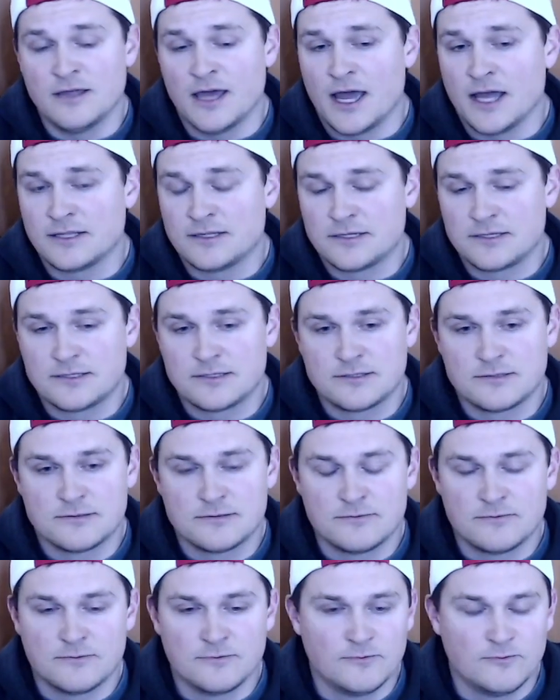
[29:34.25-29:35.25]
That's
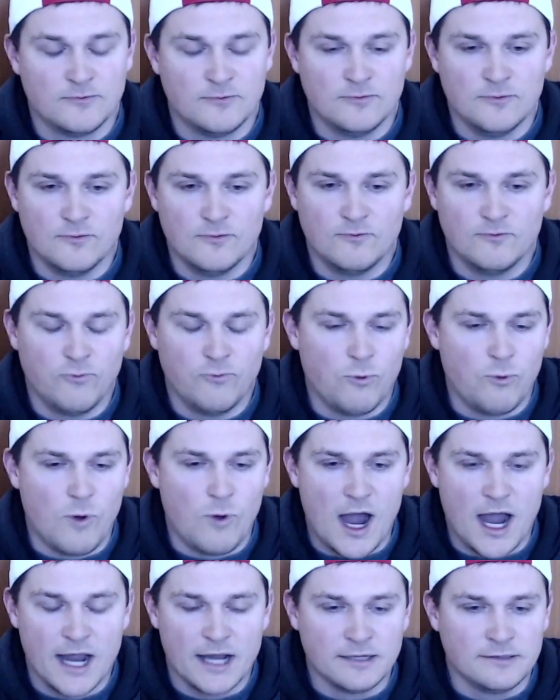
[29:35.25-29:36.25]

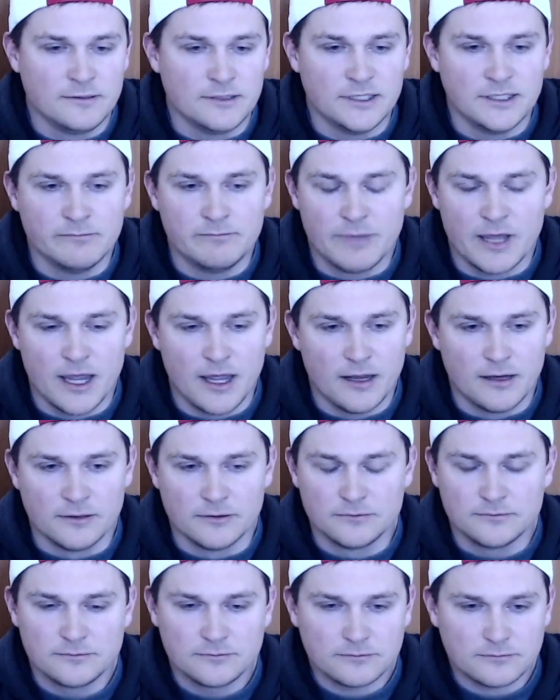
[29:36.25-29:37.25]
widely
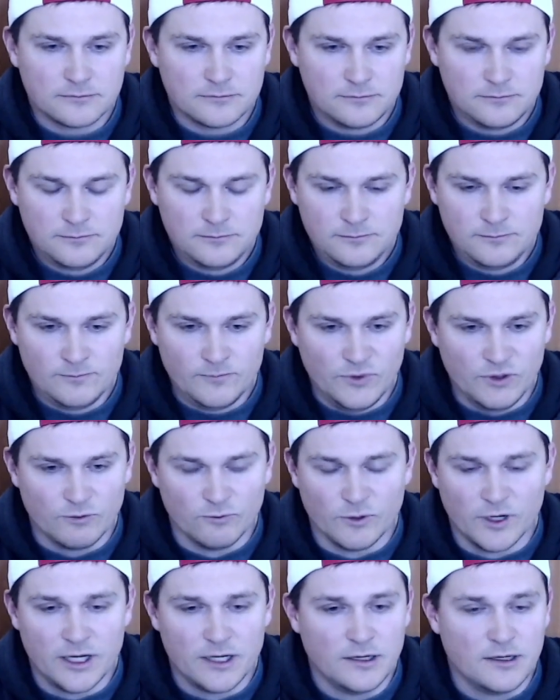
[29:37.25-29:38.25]
been
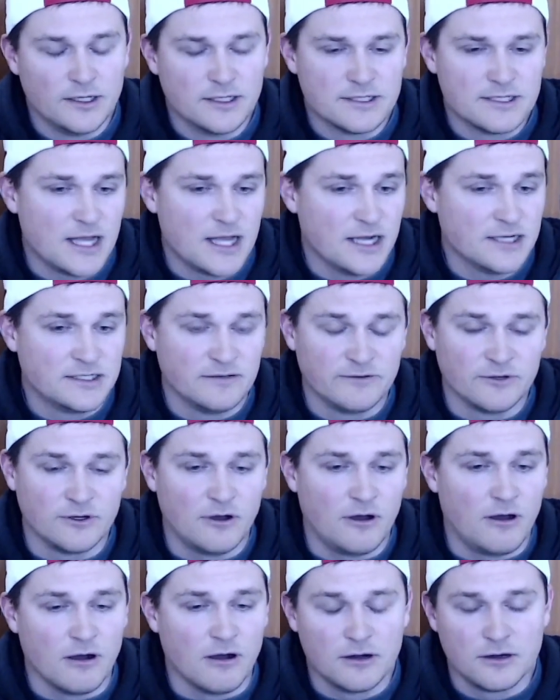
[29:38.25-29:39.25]
written in scientific
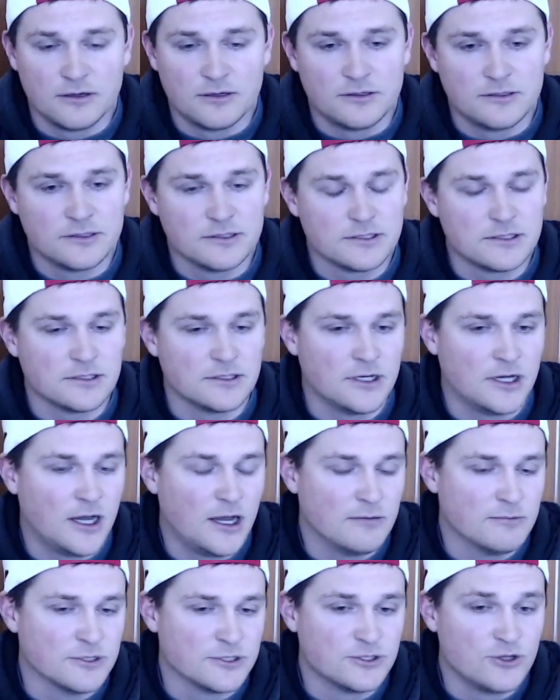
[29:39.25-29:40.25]
articles.
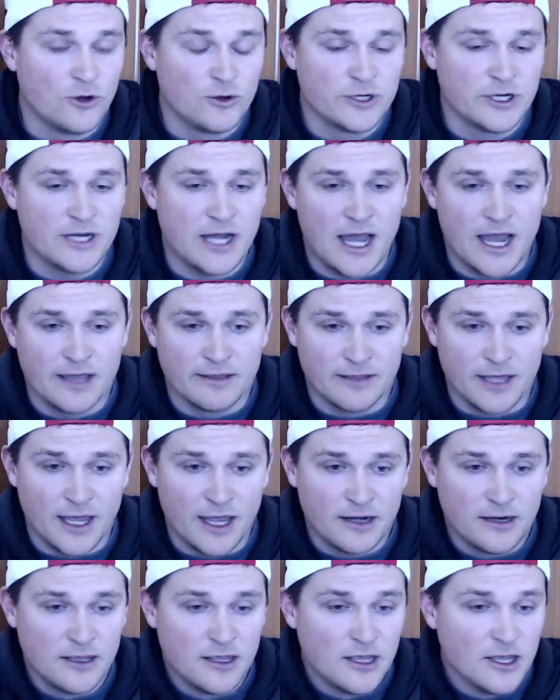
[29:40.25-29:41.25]
There's no denying
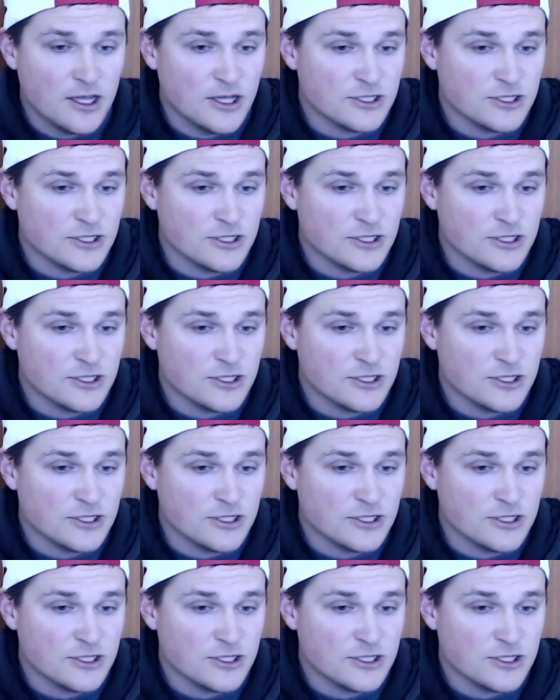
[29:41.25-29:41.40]
that.